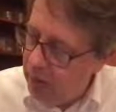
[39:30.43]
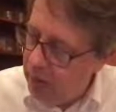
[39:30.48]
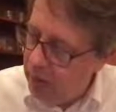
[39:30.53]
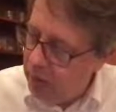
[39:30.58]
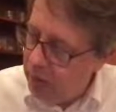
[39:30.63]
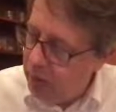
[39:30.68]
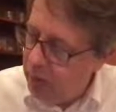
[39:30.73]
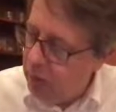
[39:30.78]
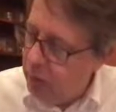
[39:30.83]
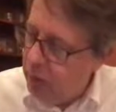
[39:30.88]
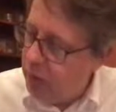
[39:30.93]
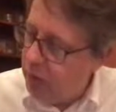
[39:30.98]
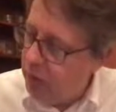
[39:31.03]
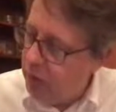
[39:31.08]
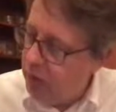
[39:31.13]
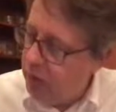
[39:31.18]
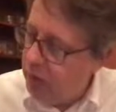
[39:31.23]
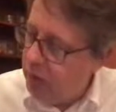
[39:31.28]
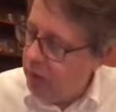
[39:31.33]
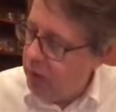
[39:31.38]

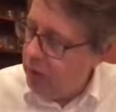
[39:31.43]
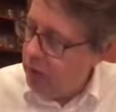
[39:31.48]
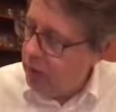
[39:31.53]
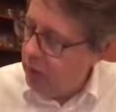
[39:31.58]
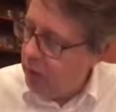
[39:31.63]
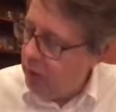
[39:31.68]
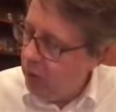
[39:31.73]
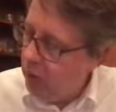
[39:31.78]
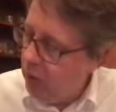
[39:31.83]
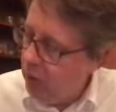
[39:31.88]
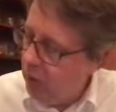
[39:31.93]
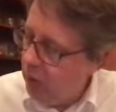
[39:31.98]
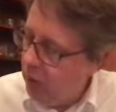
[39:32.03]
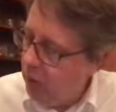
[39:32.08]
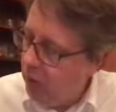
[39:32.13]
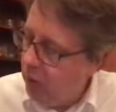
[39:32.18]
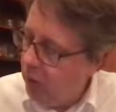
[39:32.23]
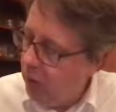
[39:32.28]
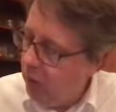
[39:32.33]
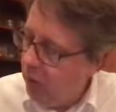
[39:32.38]
solutions
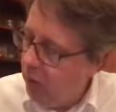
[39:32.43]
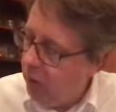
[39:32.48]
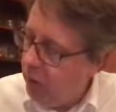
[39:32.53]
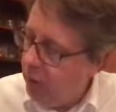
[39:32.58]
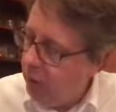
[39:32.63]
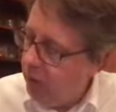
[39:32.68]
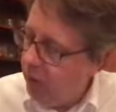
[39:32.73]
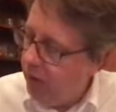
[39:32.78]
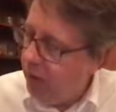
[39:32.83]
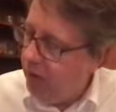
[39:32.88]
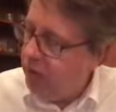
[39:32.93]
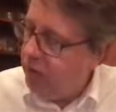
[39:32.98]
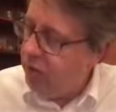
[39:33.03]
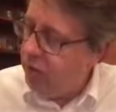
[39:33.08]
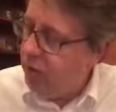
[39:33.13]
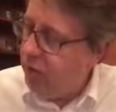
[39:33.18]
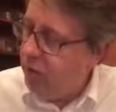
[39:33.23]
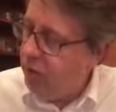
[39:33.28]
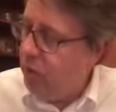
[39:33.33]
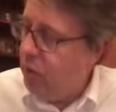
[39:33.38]
over the
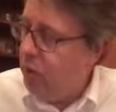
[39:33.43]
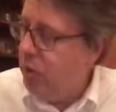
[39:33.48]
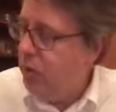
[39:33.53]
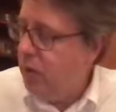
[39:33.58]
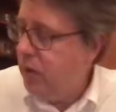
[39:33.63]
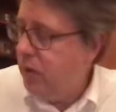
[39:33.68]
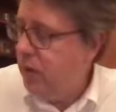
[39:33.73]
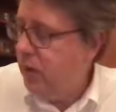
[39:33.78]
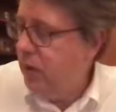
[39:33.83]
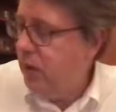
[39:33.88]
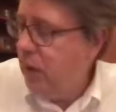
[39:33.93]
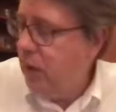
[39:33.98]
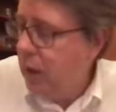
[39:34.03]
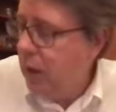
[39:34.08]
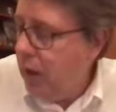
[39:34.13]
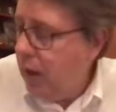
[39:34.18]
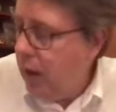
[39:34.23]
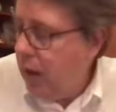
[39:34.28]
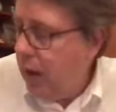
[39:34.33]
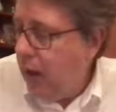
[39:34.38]
rational numbers,
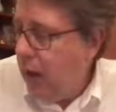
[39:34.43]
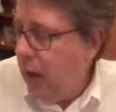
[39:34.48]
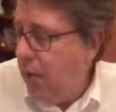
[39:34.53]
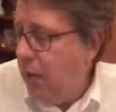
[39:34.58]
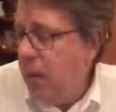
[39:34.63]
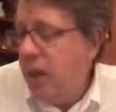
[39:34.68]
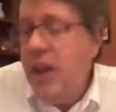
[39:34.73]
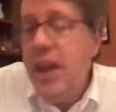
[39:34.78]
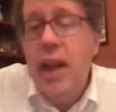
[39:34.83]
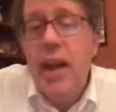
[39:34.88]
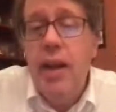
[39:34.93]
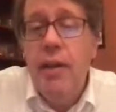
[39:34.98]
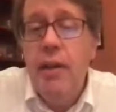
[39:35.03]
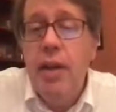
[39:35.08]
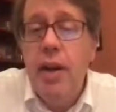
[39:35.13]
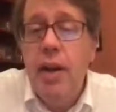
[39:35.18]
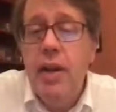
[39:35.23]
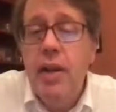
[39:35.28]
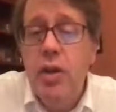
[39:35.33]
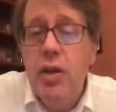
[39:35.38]
but they have
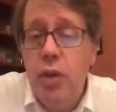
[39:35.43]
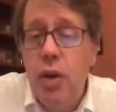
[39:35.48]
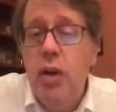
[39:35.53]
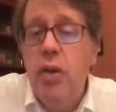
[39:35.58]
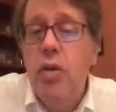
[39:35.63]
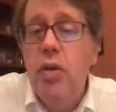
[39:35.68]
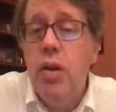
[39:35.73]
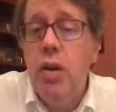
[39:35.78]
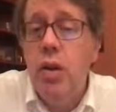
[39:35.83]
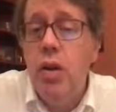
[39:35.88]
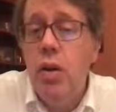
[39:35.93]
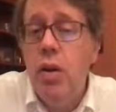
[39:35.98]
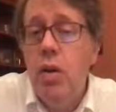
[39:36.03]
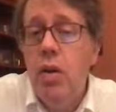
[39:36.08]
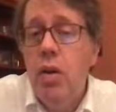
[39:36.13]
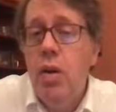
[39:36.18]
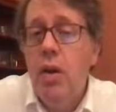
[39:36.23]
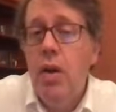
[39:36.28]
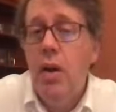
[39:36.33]
a nice structure.